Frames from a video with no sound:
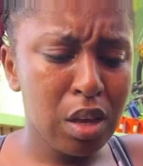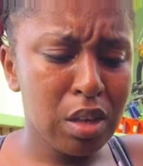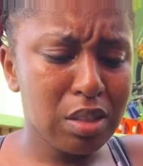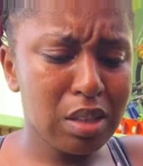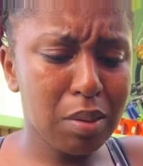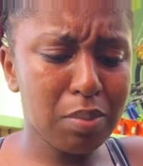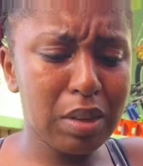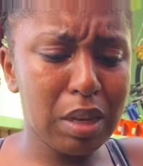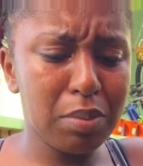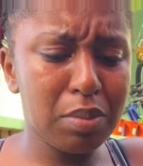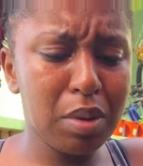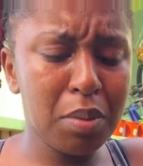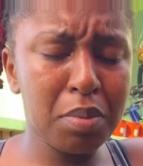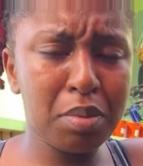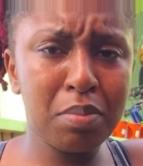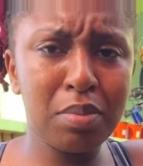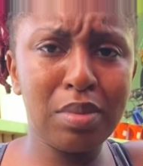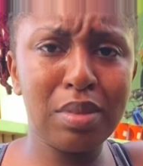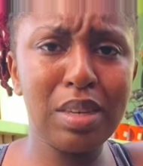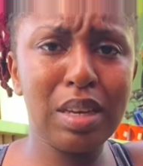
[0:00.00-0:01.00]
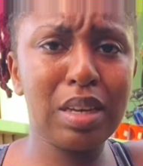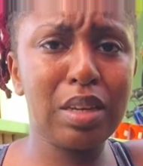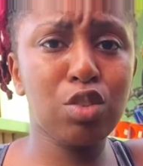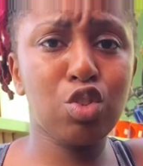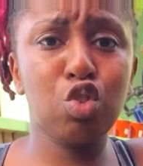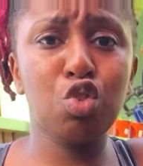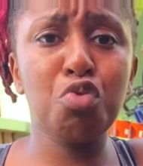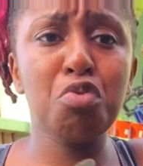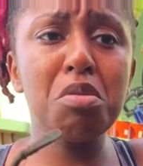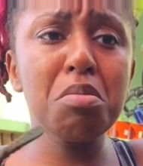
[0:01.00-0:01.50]
sometimes they take
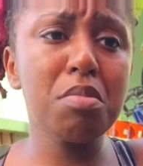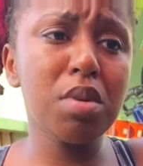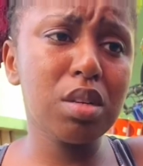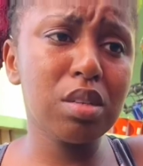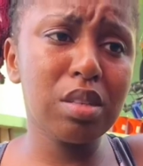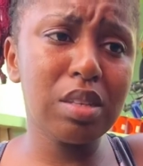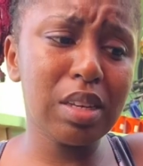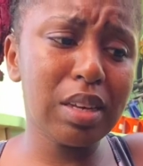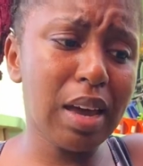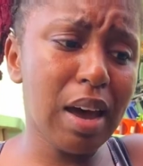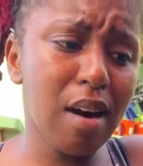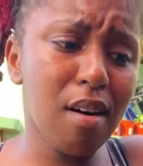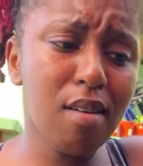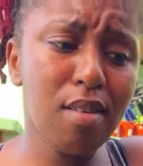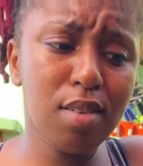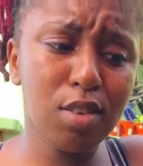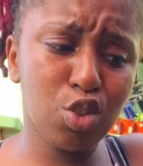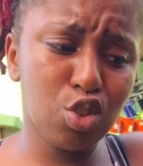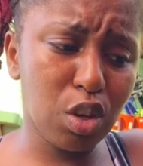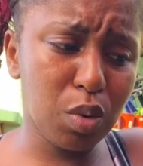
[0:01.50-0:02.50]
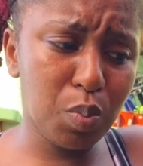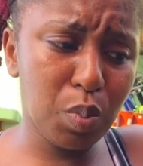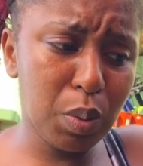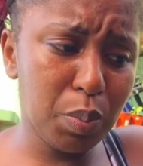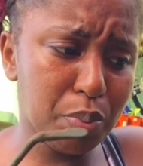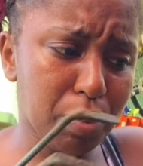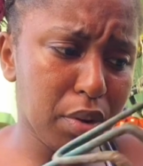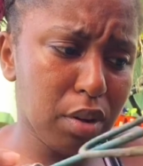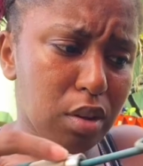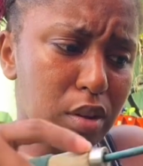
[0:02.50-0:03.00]
3 months to get 100
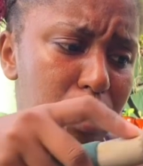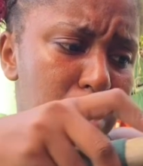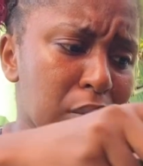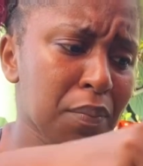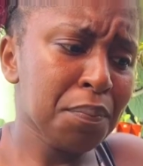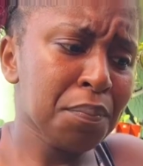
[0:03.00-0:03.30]
people.